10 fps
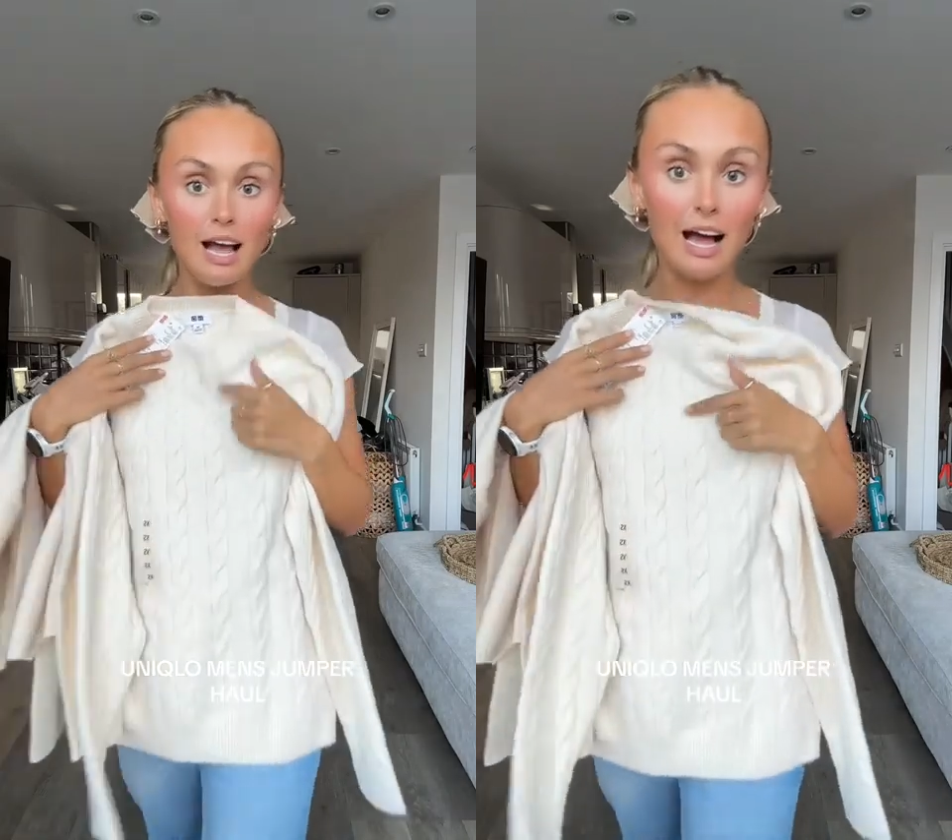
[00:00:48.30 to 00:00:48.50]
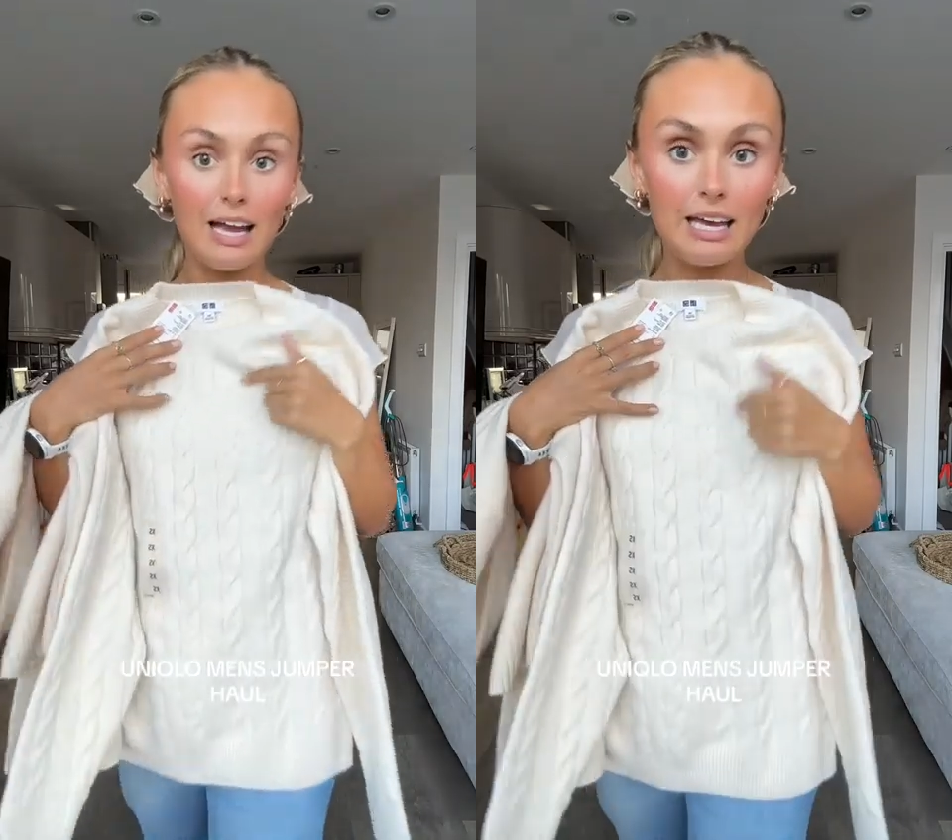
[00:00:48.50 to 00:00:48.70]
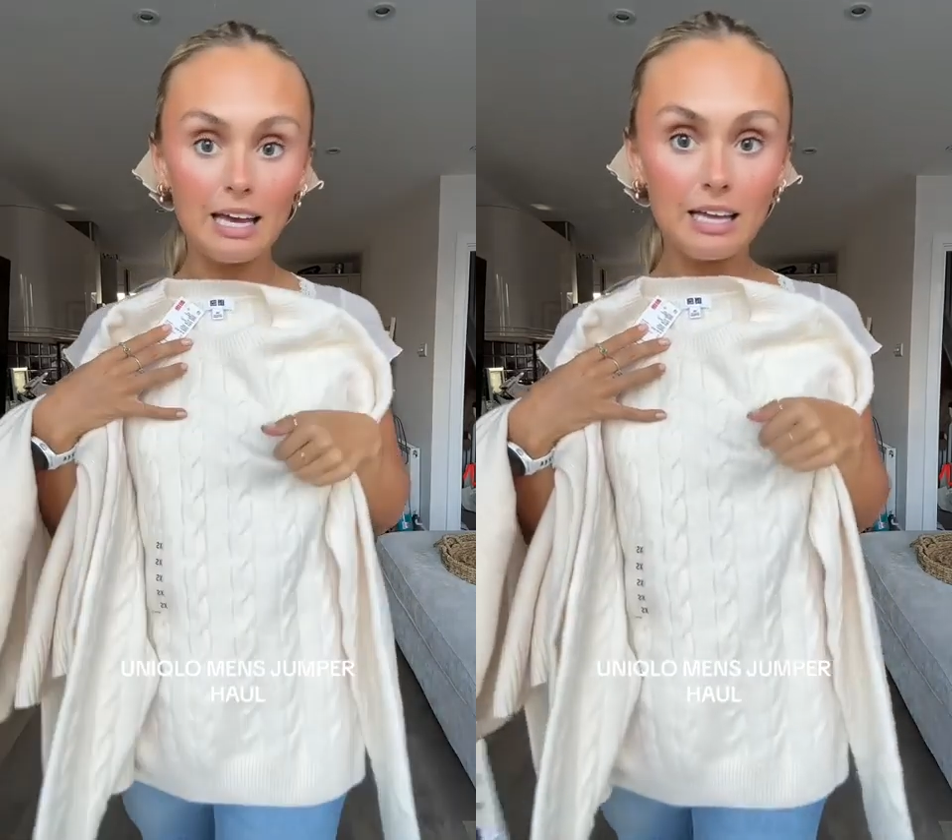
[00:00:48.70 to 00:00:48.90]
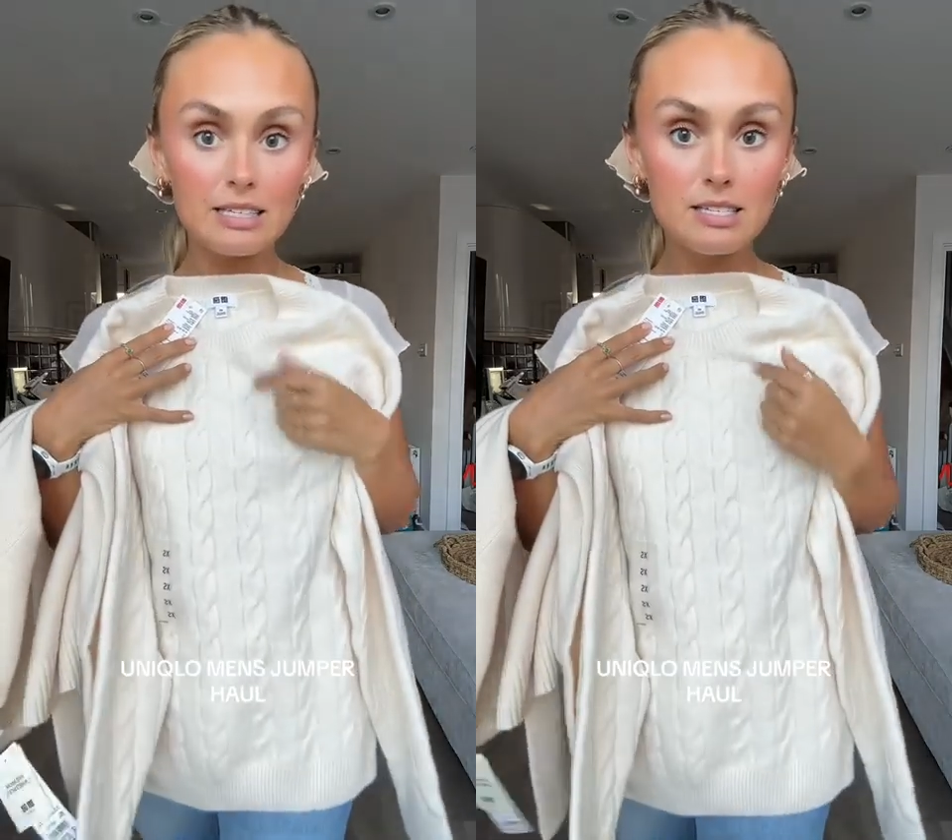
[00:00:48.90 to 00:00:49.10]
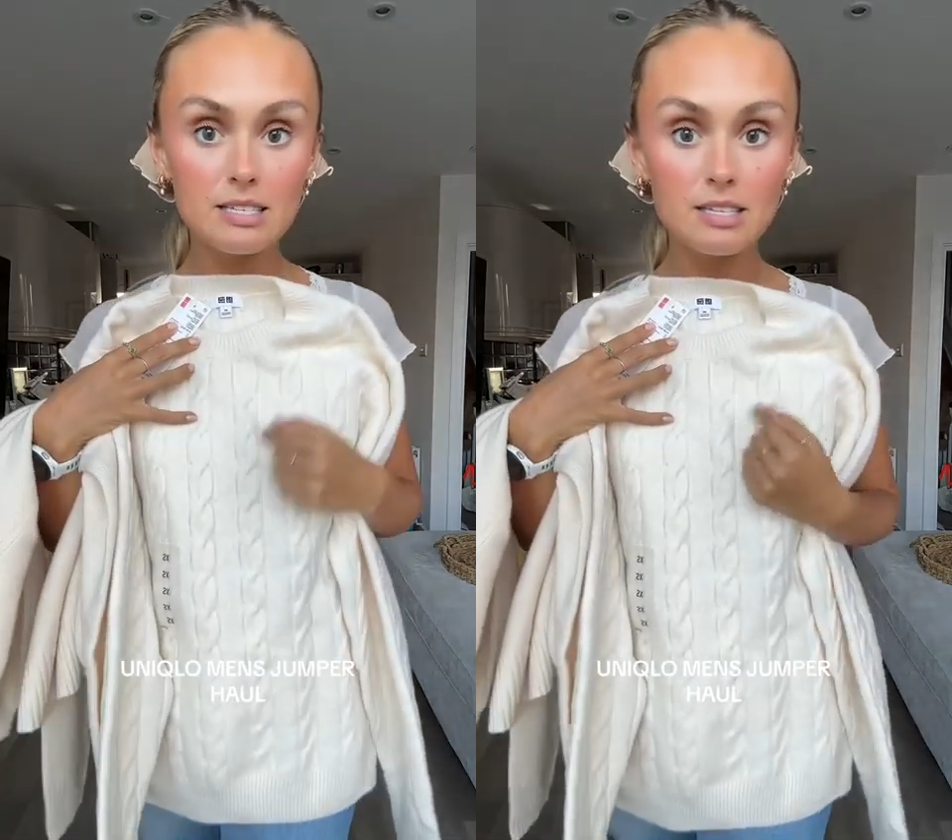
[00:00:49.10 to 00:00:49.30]
and
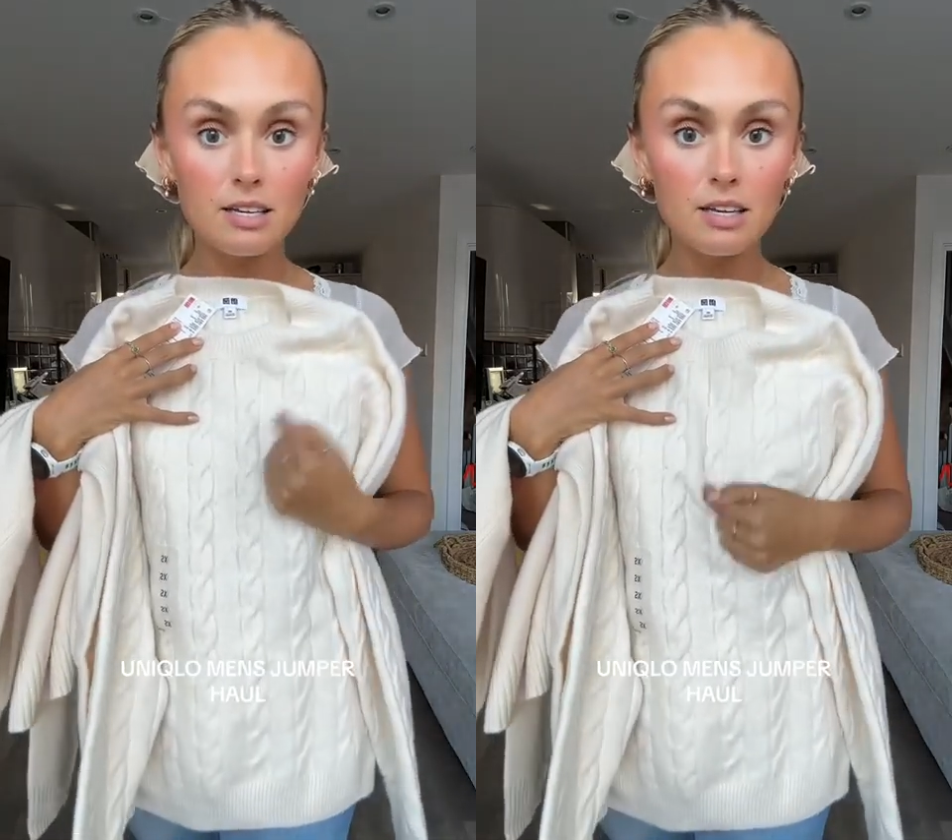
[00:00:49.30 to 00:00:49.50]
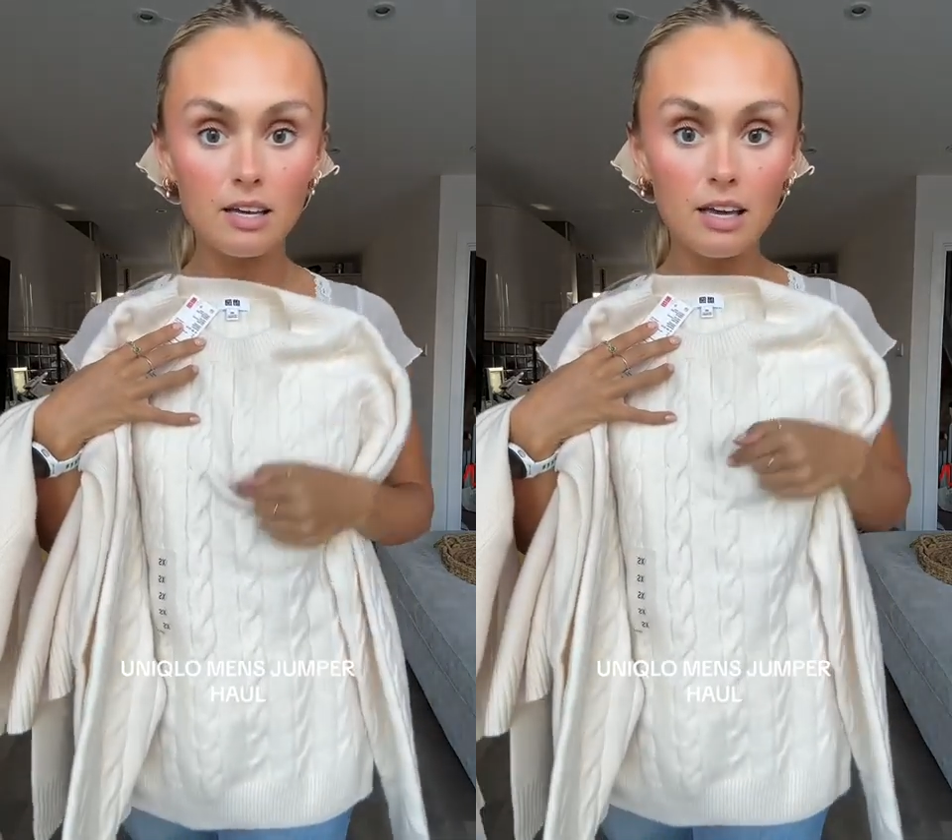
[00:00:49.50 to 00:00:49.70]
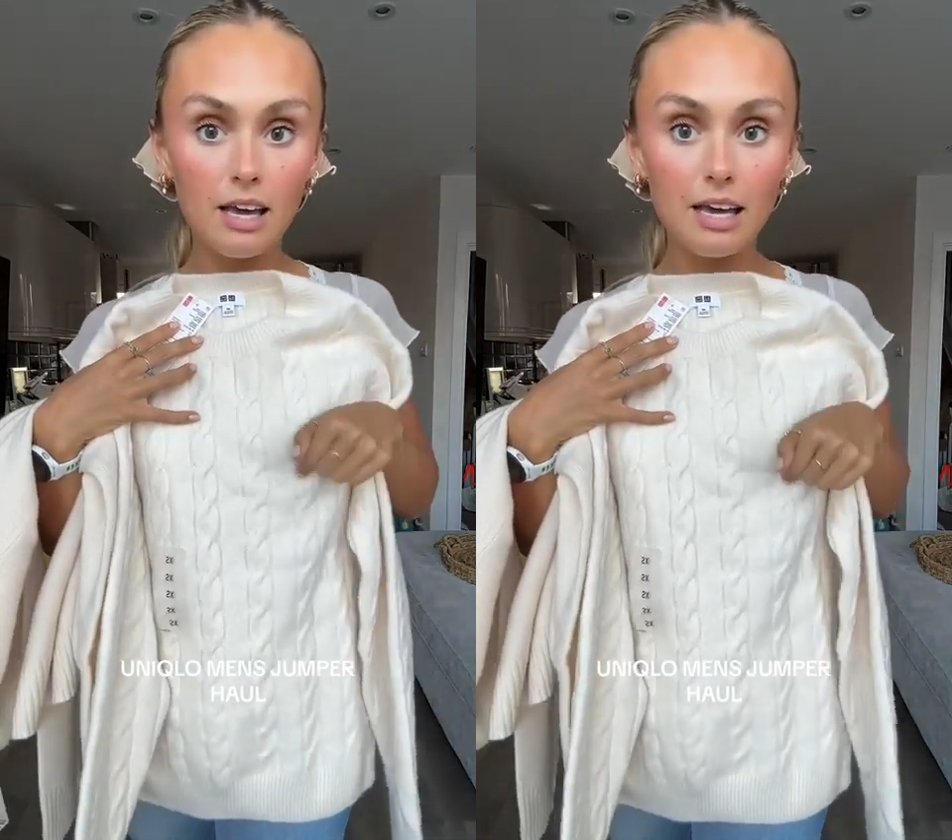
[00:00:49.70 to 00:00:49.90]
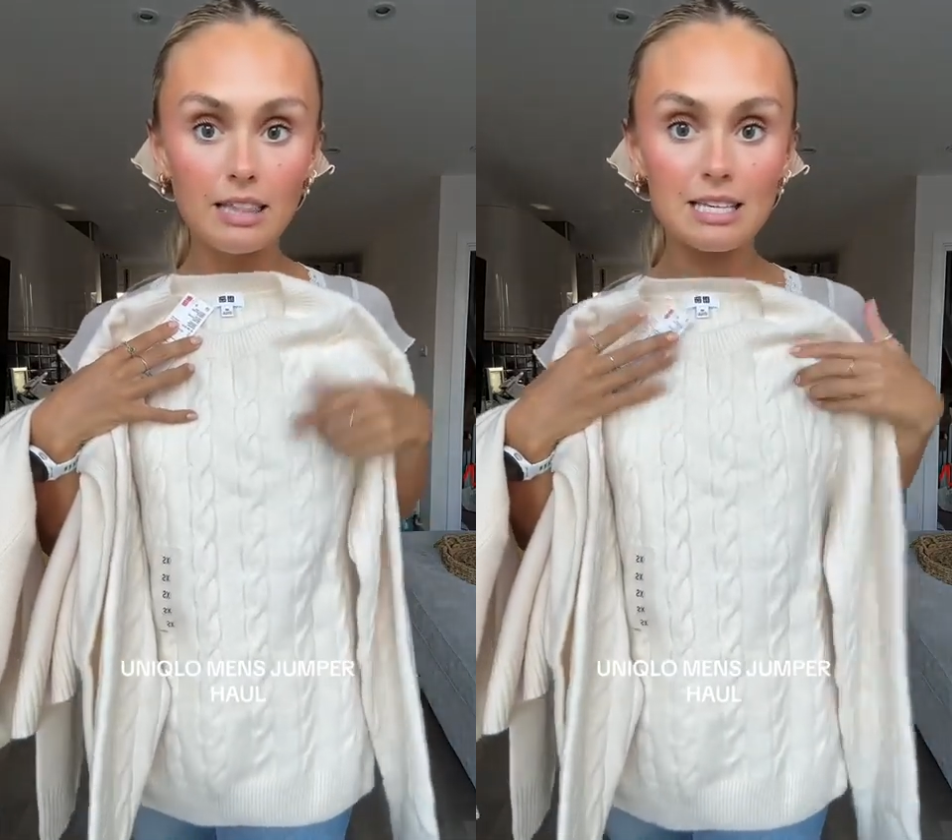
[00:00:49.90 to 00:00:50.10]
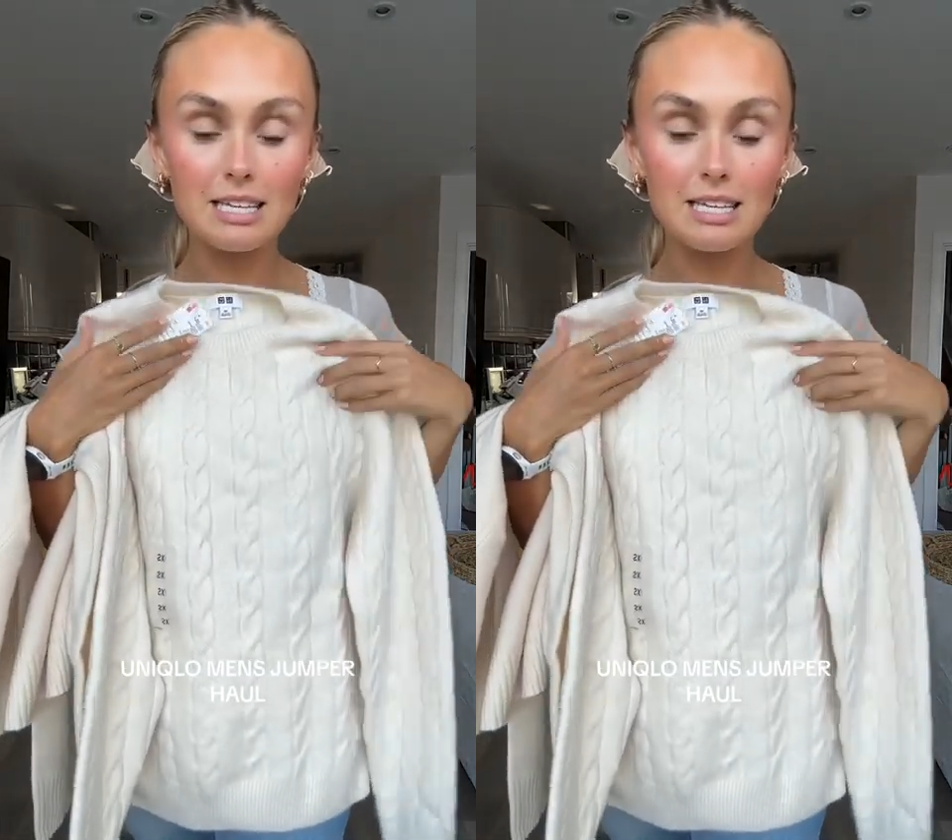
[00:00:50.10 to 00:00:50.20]
it's in this